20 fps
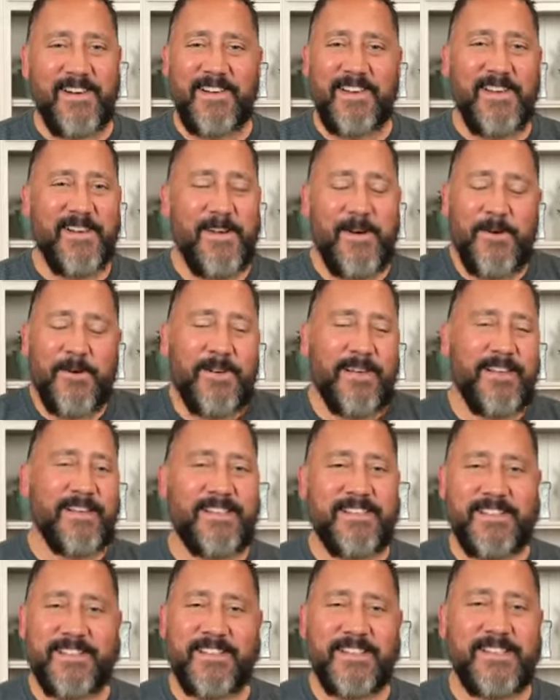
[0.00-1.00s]
You know,
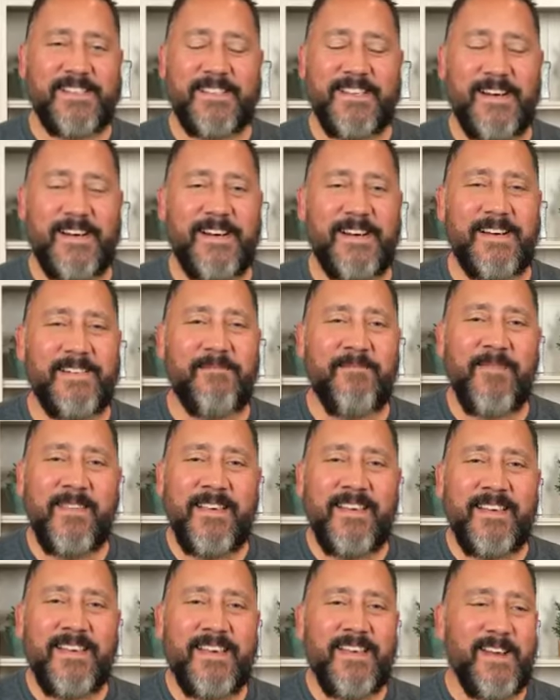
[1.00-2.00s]
it's just uh,
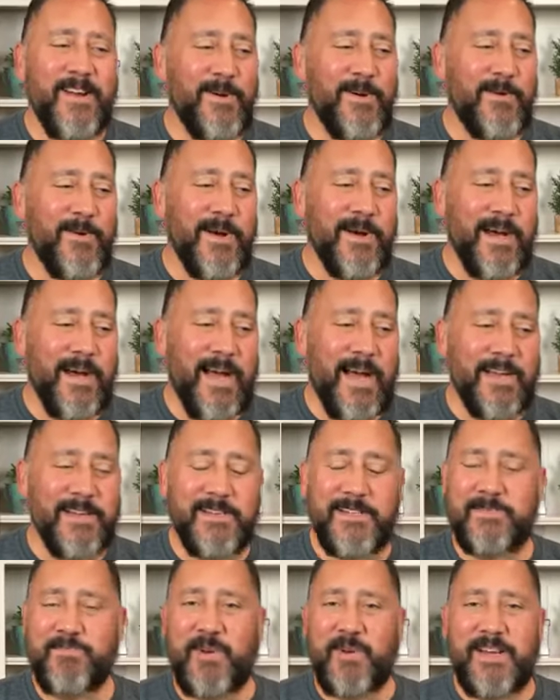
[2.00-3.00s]
you know, uh, I
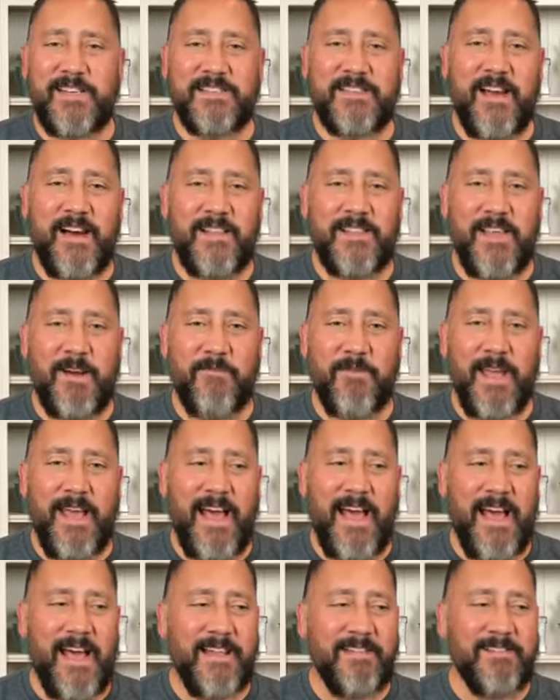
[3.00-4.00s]
just praise God that we
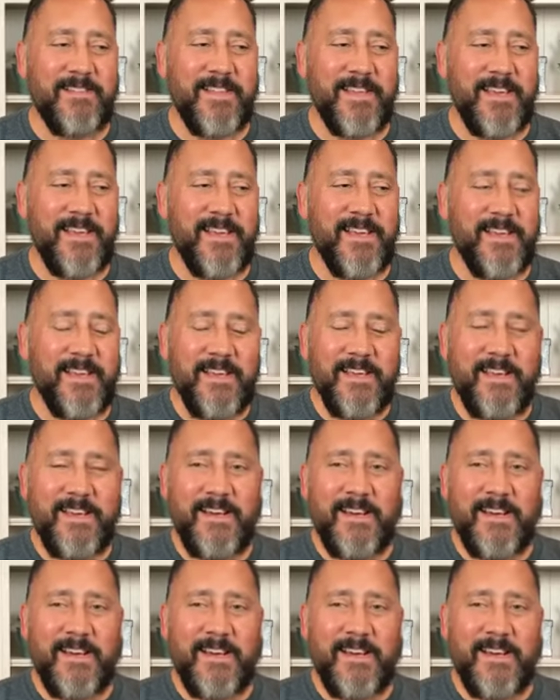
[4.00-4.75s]
had the